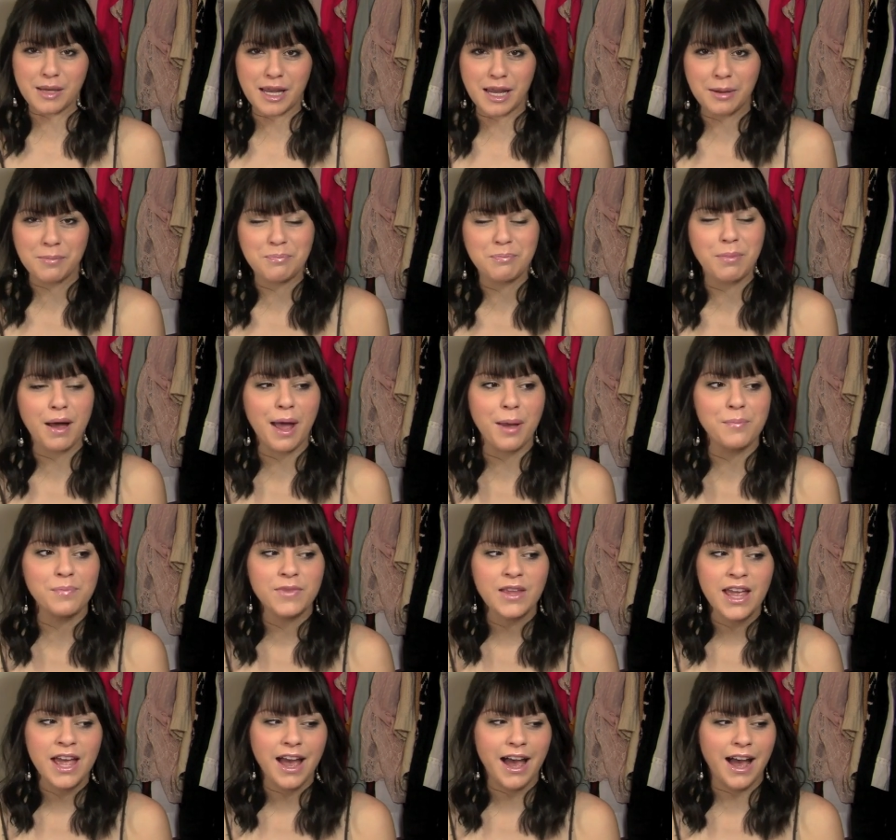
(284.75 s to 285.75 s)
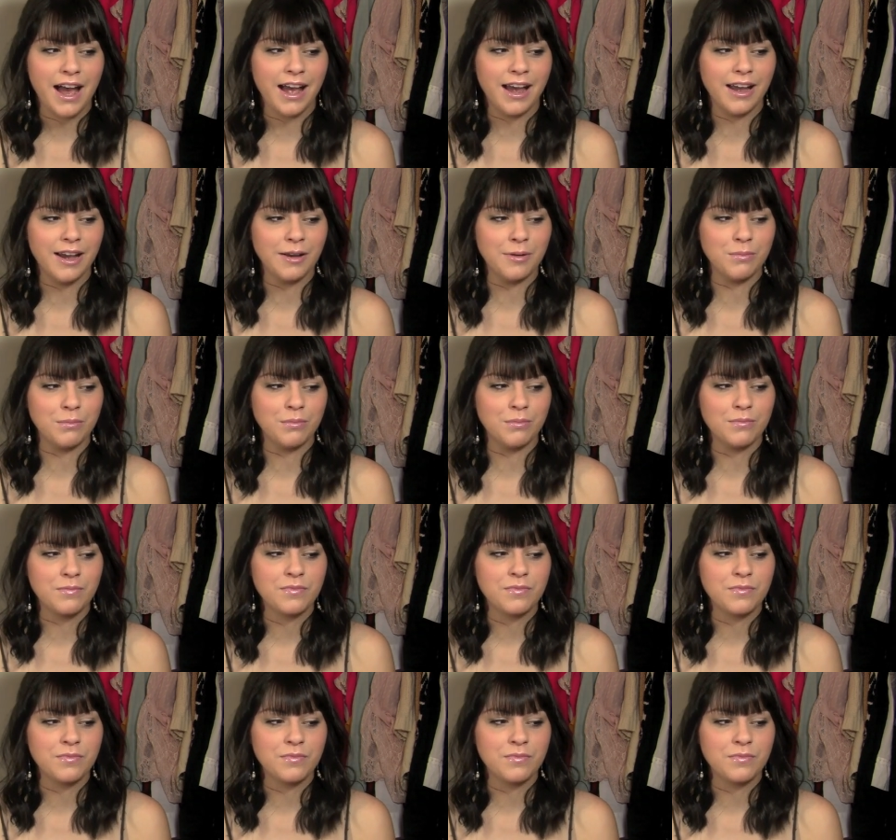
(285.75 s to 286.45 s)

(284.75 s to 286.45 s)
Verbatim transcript: me, but um,